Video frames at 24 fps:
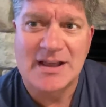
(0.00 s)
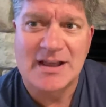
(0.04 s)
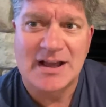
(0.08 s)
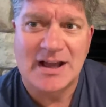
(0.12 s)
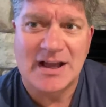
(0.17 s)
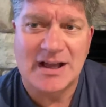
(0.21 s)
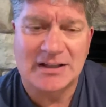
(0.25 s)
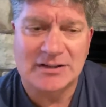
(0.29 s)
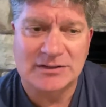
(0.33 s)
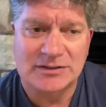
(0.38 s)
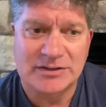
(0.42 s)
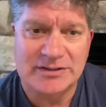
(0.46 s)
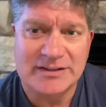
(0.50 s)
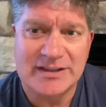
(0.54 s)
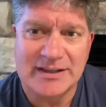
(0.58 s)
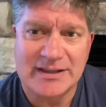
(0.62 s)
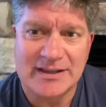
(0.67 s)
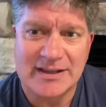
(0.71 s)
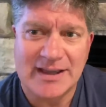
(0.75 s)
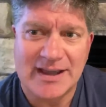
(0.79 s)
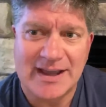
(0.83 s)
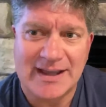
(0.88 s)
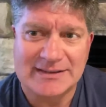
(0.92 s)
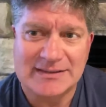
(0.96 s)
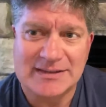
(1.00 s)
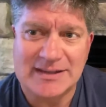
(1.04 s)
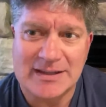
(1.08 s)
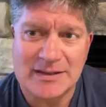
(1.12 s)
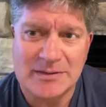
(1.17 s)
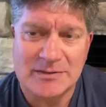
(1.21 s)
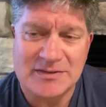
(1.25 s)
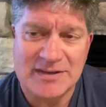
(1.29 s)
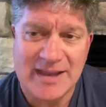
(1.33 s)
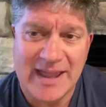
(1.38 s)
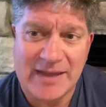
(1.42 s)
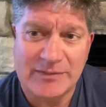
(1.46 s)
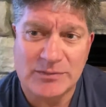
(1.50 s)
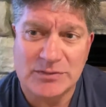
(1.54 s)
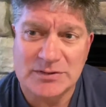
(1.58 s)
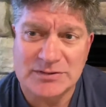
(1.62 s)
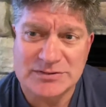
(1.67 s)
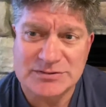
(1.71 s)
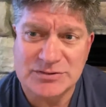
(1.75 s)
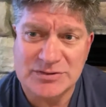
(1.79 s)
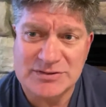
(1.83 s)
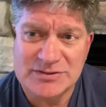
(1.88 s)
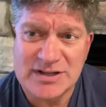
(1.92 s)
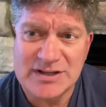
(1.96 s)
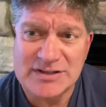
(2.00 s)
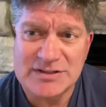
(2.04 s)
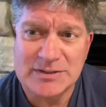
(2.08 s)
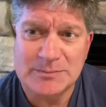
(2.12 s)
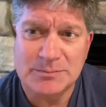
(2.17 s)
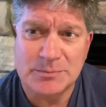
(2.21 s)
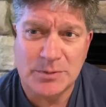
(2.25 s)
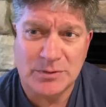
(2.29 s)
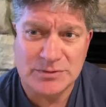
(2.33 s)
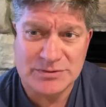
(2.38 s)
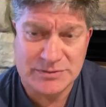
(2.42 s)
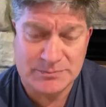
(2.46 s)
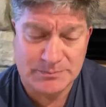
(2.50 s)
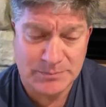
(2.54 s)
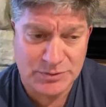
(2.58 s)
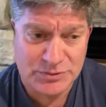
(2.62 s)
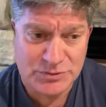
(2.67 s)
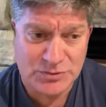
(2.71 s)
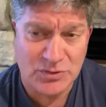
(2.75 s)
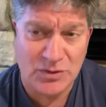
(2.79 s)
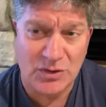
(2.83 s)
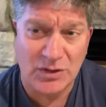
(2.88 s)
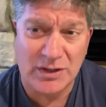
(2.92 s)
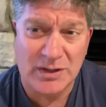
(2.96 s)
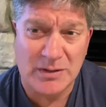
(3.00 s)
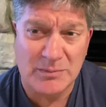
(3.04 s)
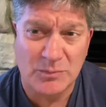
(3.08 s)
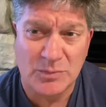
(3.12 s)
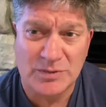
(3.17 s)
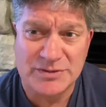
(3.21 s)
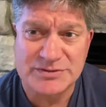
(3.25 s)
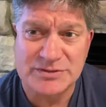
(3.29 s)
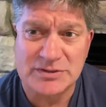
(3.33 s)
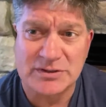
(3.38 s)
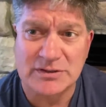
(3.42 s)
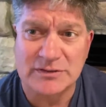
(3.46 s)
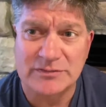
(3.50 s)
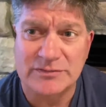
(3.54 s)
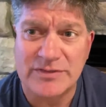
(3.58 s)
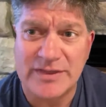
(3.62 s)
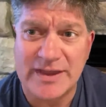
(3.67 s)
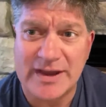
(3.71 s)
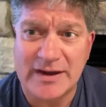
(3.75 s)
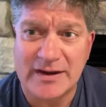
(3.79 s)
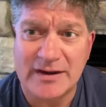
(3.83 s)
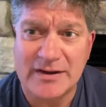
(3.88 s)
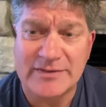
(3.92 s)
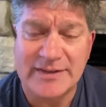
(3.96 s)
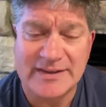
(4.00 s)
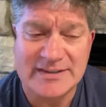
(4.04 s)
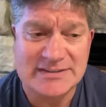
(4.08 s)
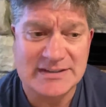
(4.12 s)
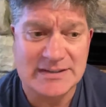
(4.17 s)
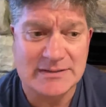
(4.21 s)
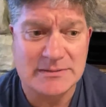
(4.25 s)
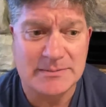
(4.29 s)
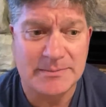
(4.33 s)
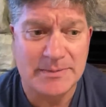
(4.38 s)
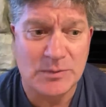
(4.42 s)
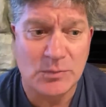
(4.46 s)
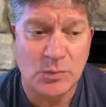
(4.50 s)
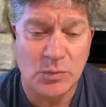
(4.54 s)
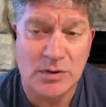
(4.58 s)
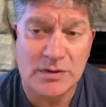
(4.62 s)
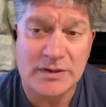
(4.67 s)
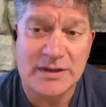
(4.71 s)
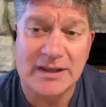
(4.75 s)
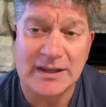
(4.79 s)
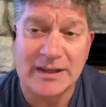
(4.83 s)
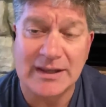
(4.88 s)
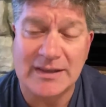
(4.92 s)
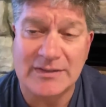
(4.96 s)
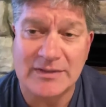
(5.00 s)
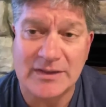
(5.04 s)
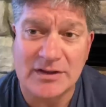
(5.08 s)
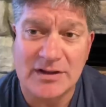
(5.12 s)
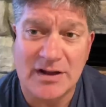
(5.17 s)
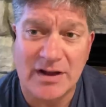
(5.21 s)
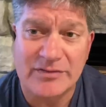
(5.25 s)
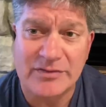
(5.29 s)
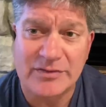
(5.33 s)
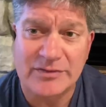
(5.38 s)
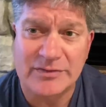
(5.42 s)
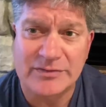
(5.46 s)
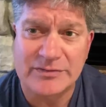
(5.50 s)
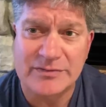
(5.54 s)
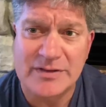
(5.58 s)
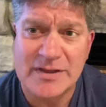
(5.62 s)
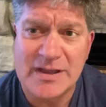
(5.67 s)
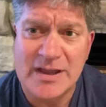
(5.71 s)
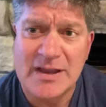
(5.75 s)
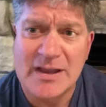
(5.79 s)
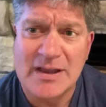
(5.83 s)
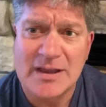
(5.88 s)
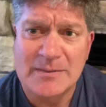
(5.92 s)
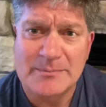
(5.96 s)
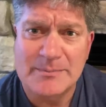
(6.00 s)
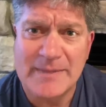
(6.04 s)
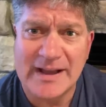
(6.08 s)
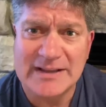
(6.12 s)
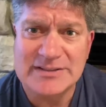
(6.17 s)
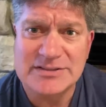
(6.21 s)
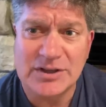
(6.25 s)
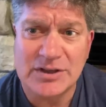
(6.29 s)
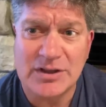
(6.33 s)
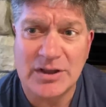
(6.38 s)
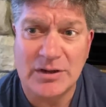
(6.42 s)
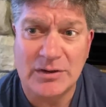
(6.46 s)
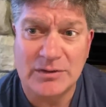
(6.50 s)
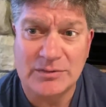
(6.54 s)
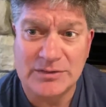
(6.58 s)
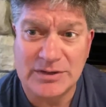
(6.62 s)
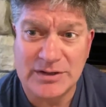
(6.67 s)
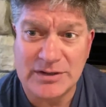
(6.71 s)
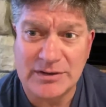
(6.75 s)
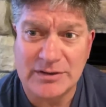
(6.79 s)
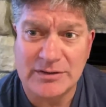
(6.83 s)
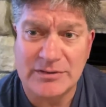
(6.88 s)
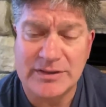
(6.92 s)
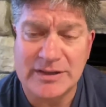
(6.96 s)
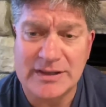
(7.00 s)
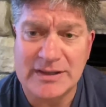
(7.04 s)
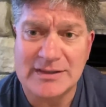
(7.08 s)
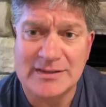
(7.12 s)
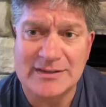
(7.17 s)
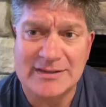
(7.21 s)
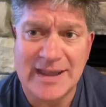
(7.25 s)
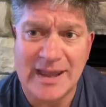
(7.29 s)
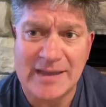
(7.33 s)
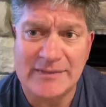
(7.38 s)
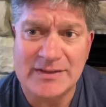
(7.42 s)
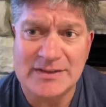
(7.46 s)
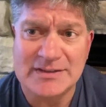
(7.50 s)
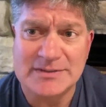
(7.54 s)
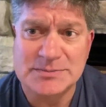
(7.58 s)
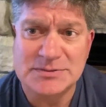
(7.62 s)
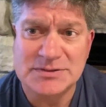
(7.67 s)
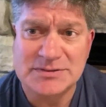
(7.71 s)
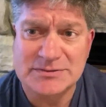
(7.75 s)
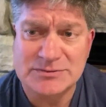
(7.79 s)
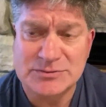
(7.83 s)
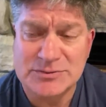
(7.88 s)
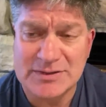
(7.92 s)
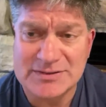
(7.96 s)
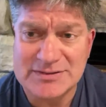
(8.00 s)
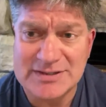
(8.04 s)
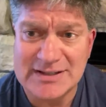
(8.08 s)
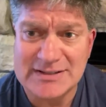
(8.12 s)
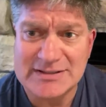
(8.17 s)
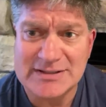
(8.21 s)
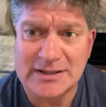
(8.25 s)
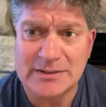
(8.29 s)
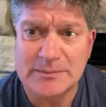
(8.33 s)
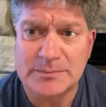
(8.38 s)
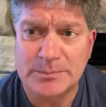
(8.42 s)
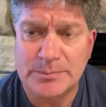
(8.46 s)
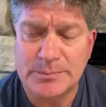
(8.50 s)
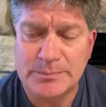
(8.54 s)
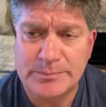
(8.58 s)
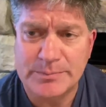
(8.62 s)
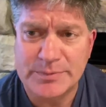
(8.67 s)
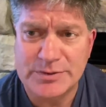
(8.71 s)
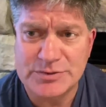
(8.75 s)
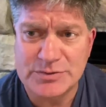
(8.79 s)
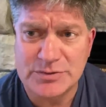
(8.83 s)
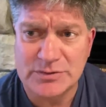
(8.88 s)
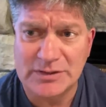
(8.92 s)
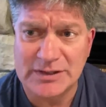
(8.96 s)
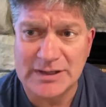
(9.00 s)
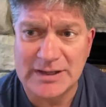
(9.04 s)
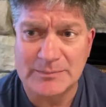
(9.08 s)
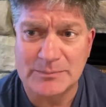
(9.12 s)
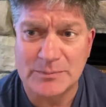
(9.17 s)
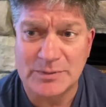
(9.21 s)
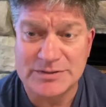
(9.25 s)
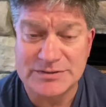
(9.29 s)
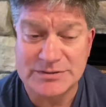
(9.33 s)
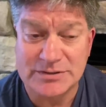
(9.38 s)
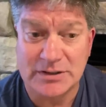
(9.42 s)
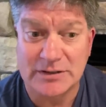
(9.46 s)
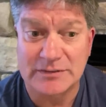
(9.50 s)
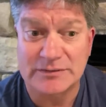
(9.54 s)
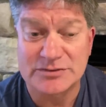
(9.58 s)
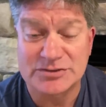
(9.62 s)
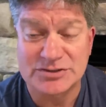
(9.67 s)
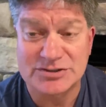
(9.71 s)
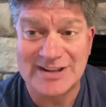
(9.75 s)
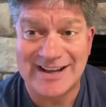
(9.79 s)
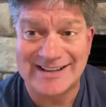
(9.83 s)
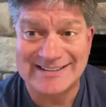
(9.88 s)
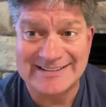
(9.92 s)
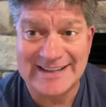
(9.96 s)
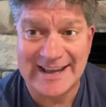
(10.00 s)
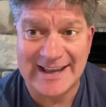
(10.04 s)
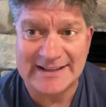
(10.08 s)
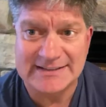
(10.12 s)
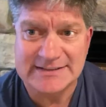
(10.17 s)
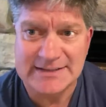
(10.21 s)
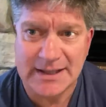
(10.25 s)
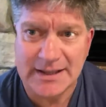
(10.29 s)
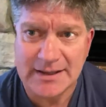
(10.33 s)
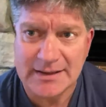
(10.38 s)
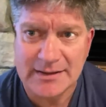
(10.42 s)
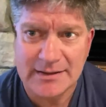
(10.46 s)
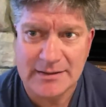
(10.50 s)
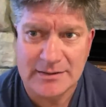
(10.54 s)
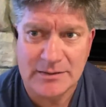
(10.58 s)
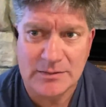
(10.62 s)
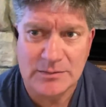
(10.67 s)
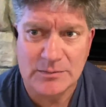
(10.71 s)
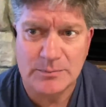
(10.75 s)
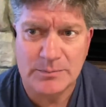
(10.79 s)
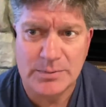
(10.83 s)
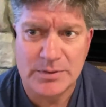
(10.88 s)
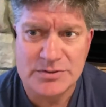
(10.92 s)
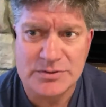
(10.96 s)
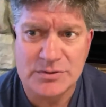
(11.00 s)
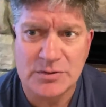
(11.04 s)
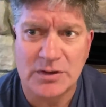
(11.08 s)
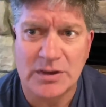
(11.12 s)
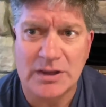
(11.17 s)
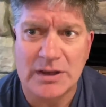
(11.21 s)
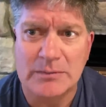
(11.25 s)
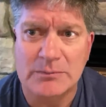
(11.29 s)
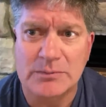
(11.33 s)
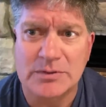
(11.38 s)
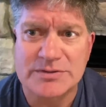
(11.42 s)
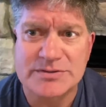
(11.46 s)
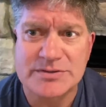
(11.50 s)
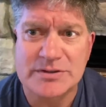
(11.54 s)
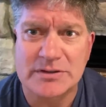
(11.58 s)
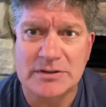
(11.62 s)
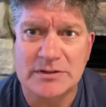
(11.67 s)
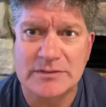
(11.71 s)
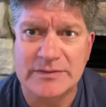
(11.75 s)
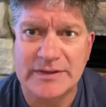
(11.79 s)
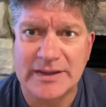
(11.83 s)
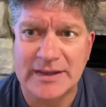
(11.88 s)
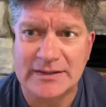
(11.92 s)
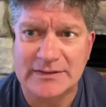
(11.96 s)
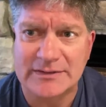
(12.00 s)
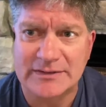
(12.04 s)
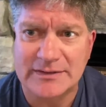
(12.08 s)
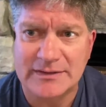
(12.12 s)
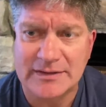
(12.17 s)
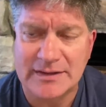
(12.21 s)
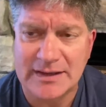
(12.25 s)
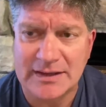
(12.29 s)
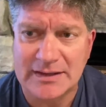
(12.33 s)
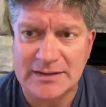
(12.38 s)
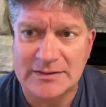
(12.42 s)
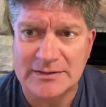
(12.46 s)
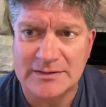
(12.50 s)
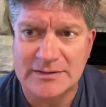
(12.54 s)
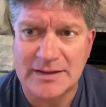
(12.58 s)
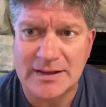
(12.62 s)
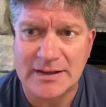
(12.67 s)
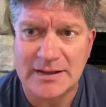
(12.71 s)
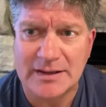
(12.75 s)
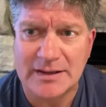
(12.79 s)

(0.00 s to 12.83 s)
looking at the Naval Strategic Petroleum Reserve there. They seem to be working in the Gulf of Mexico near the Navy's Strategic Petroleum Reserve, gigantic petroleum reserve in